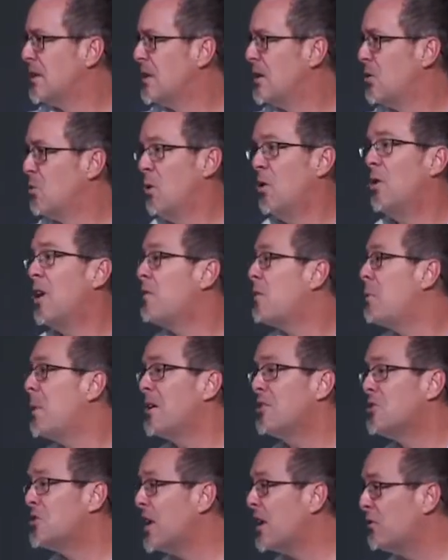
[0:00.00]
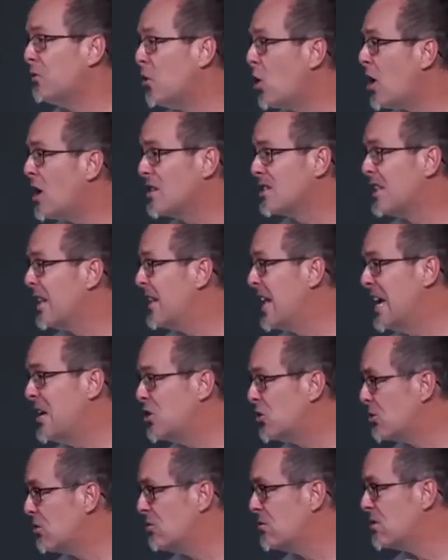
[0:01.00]
We don't have a better set of laws than they
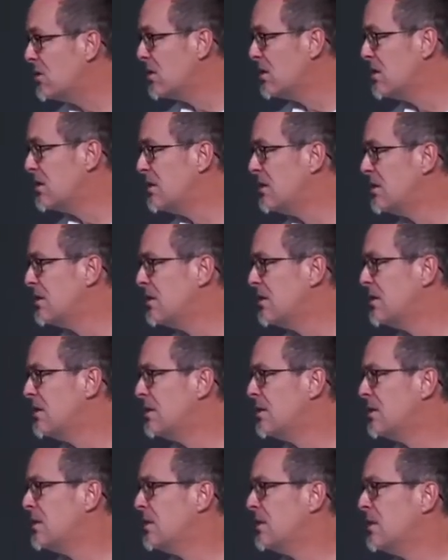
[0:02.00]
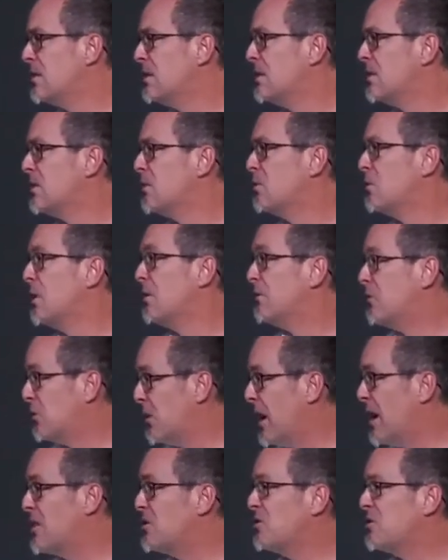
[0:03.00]
do. We have
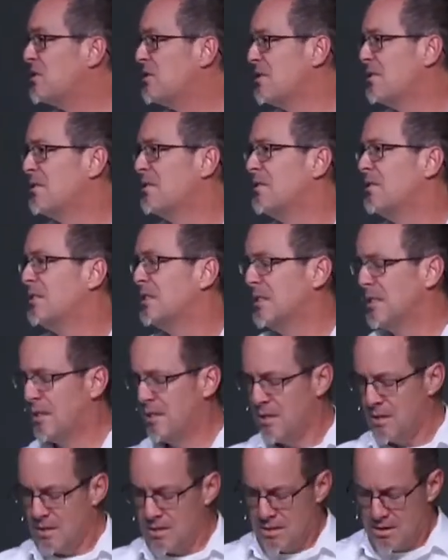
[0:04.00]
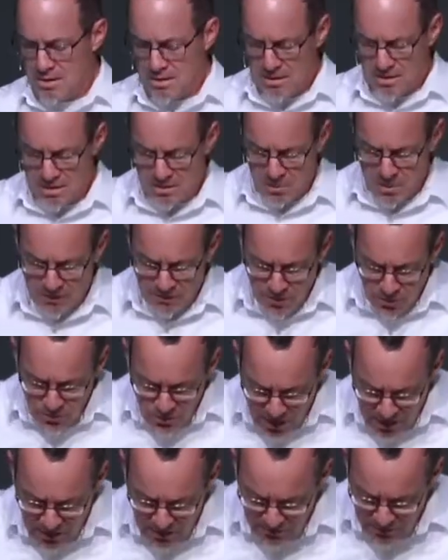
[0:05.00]
grace. We have the
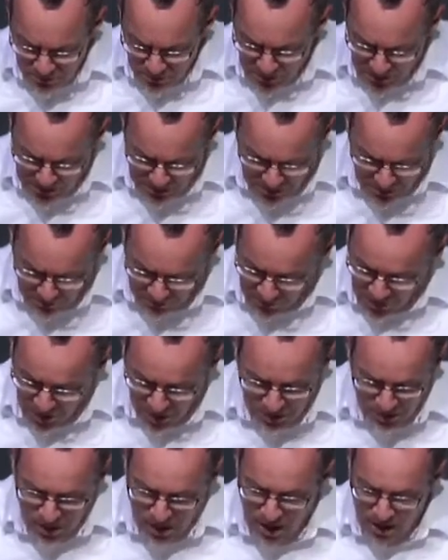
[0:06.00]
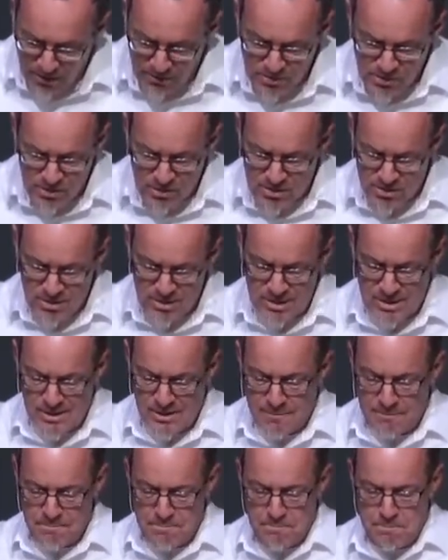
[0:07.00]
reign of grace over our lives,
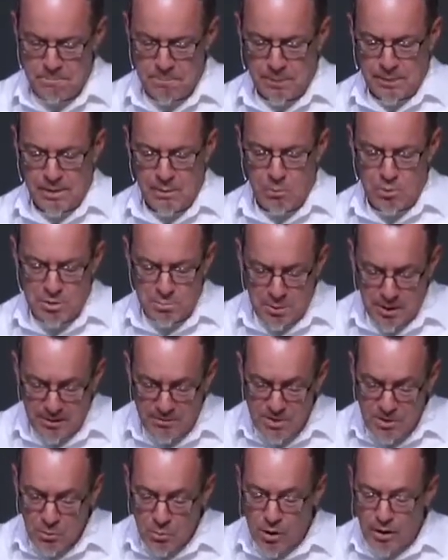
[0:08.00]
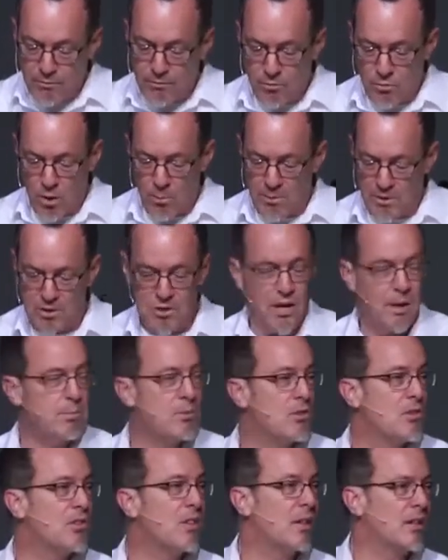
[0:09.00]
which paves the way for Romans chapter
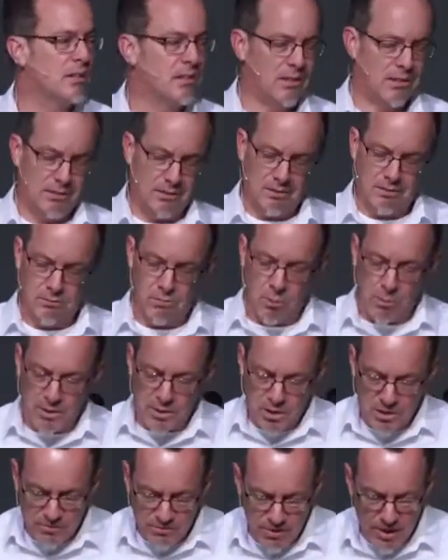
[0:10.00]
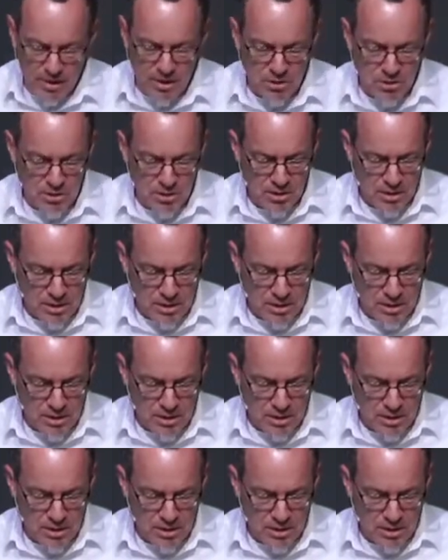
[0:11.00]
6, where we just finished.